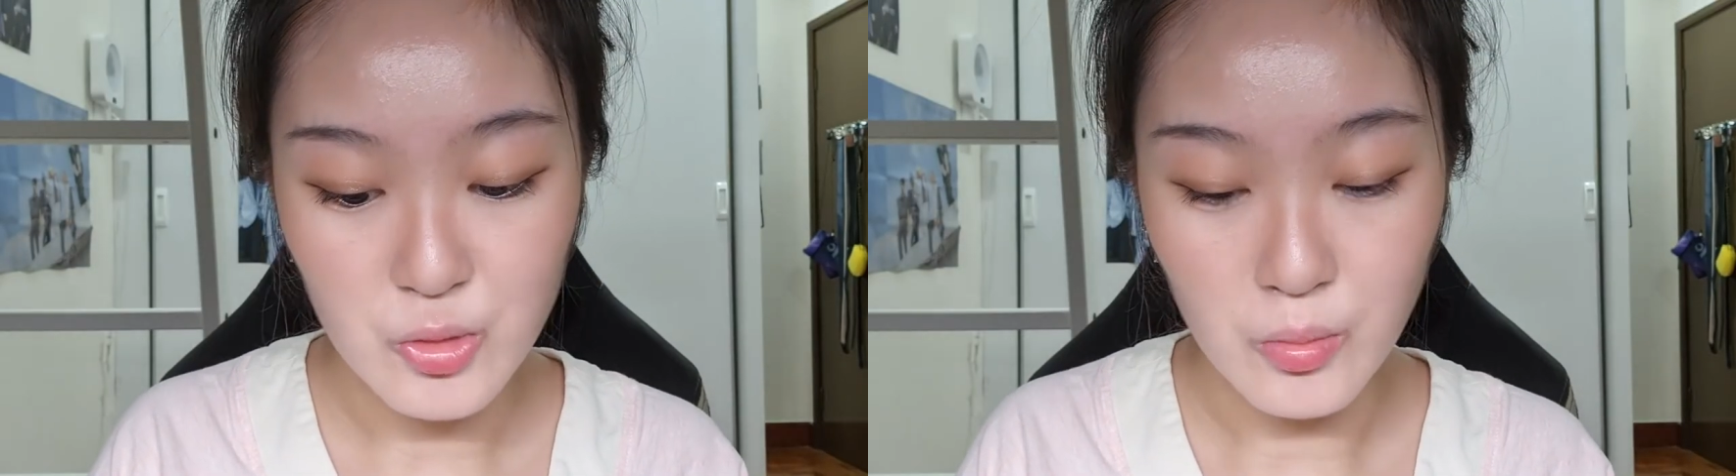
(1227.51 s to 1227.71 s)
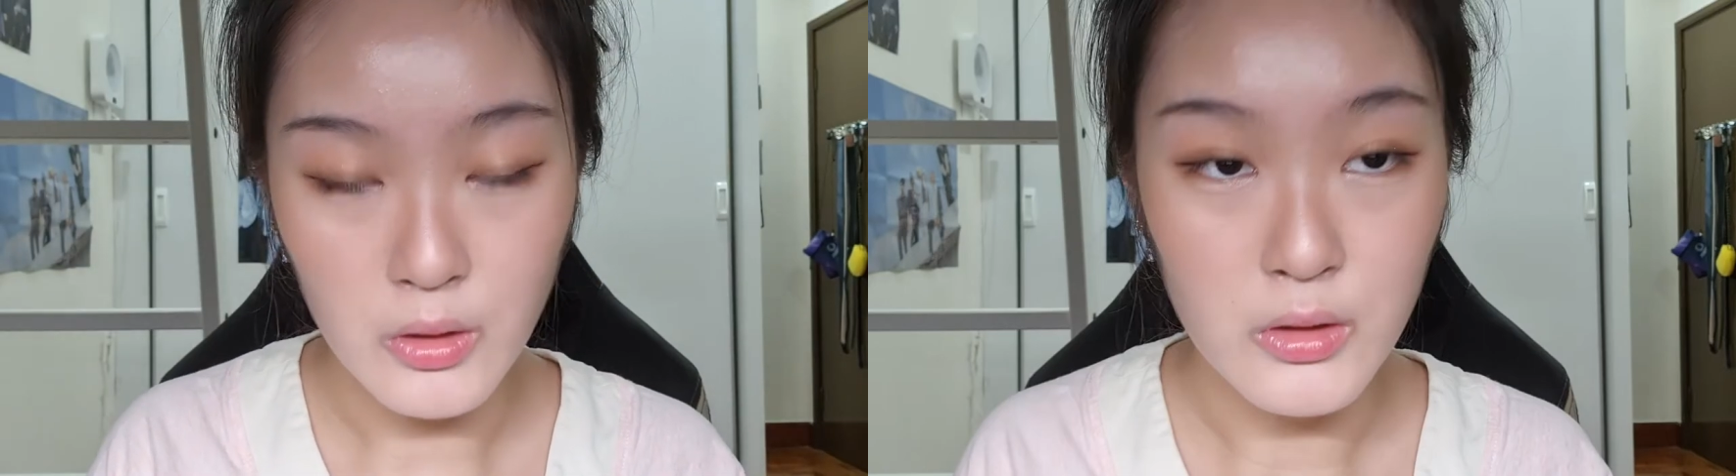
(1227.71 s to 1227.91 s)
to
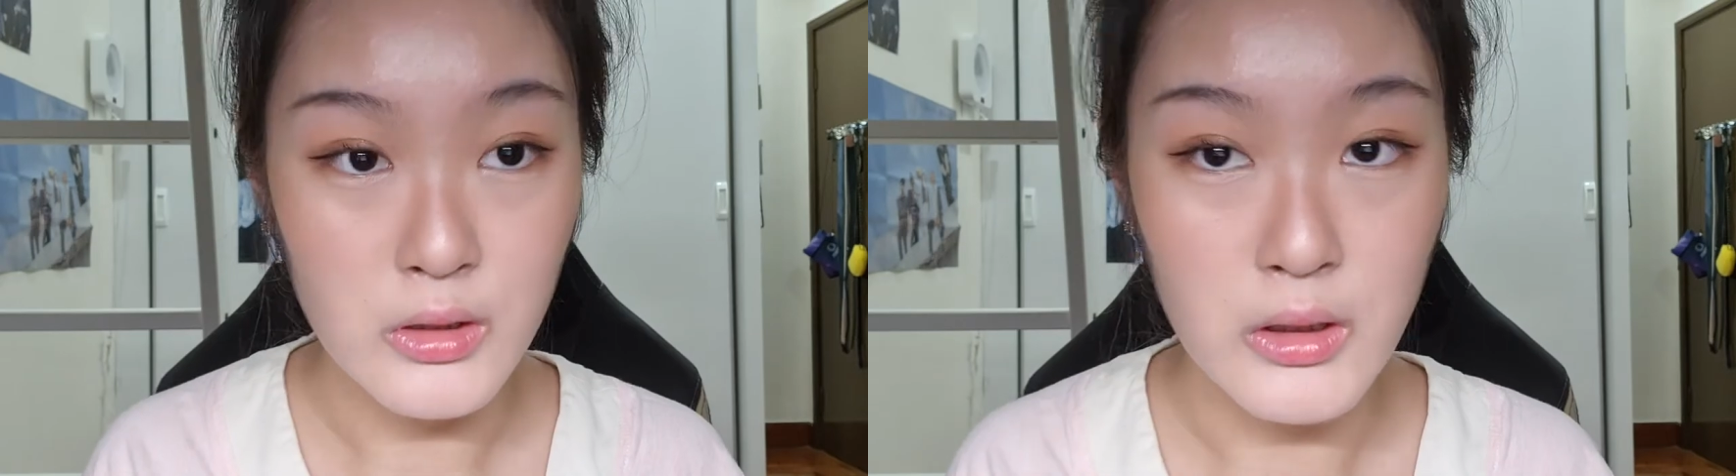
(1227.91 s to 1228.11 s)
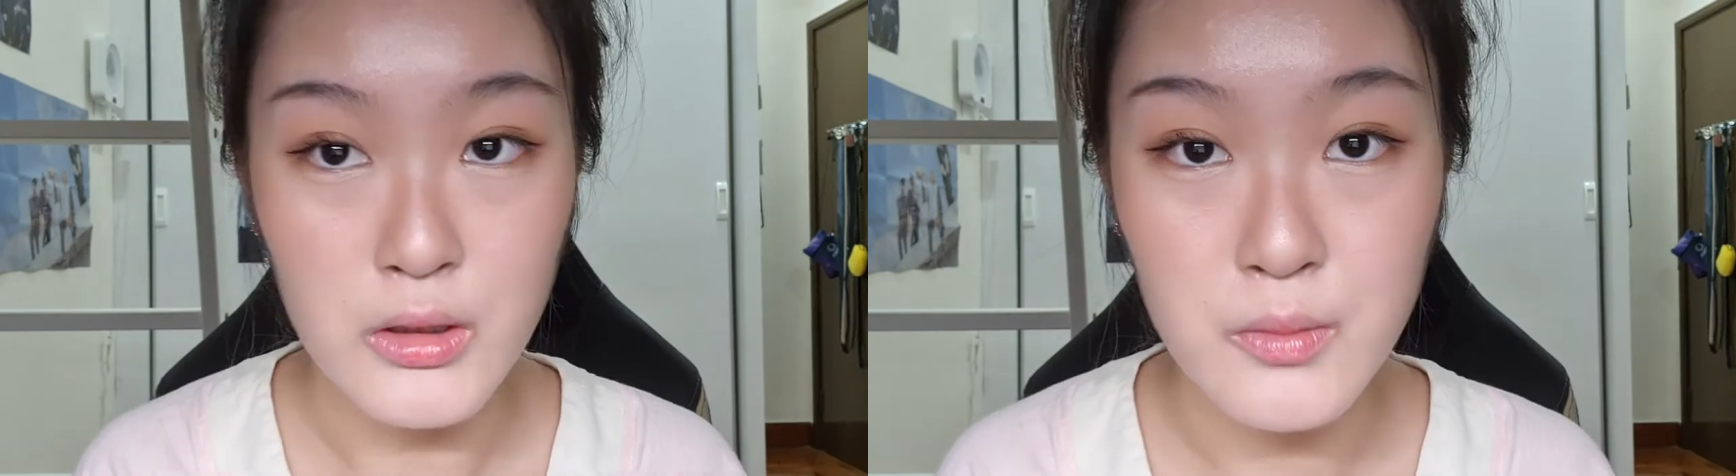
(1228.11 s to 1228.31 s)
blur
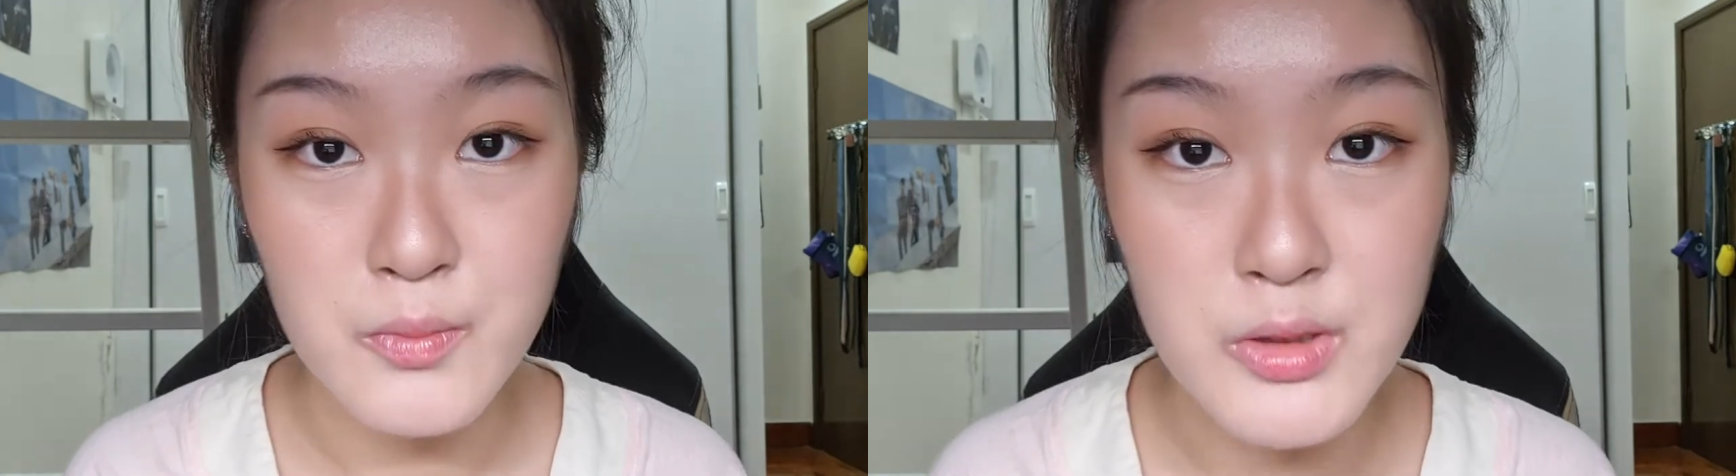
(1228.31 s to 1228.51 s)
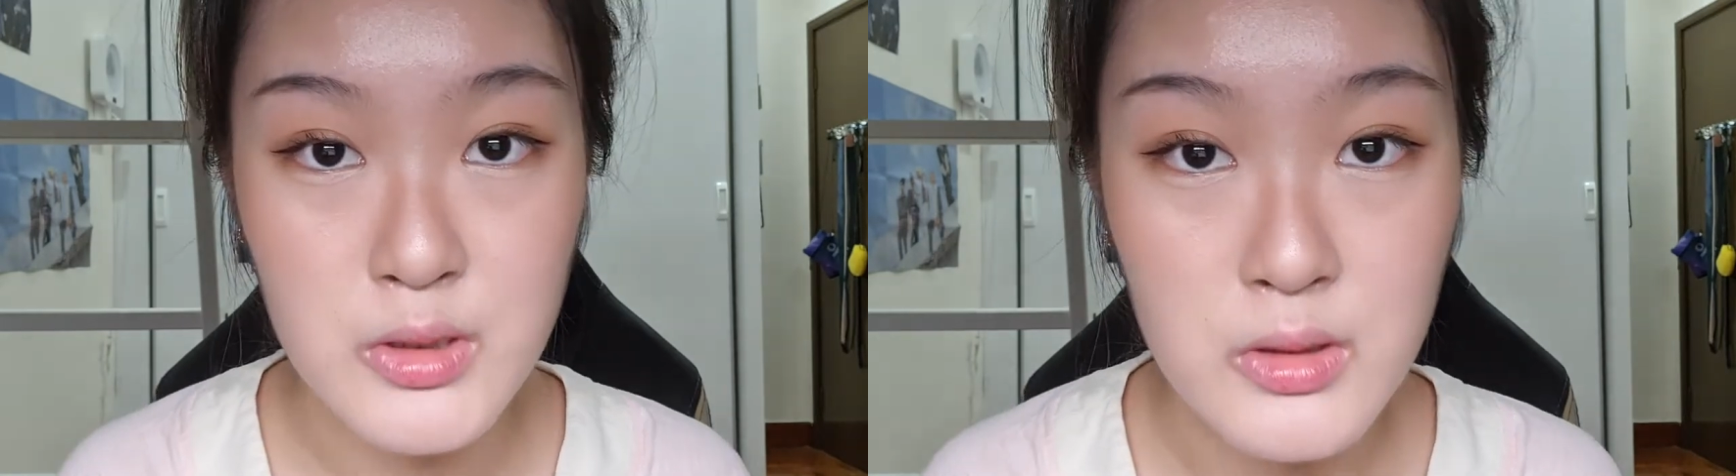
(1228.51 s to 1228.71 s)
the
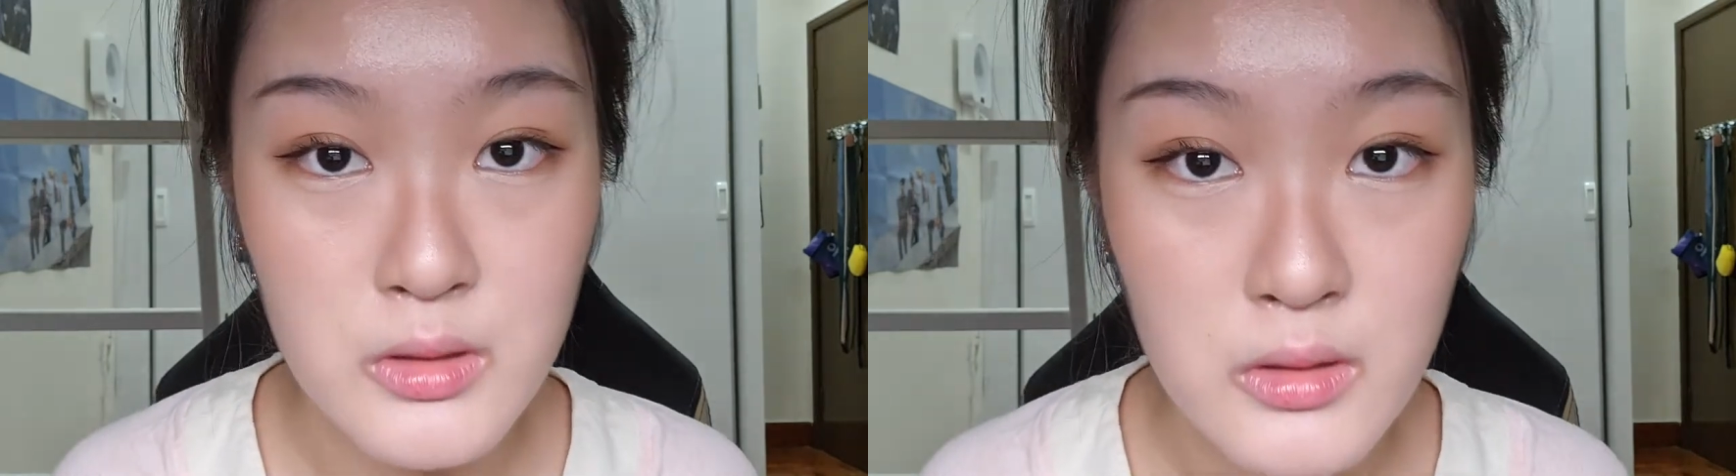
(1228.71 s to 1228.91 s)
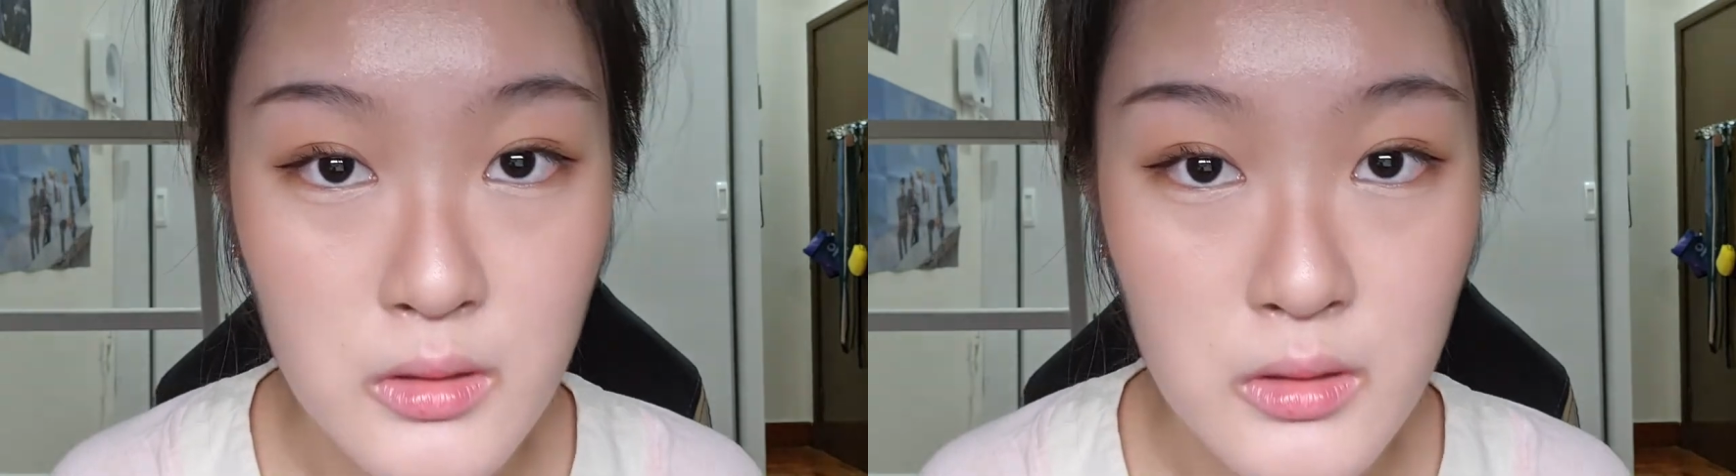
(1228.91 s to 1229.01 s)
lips.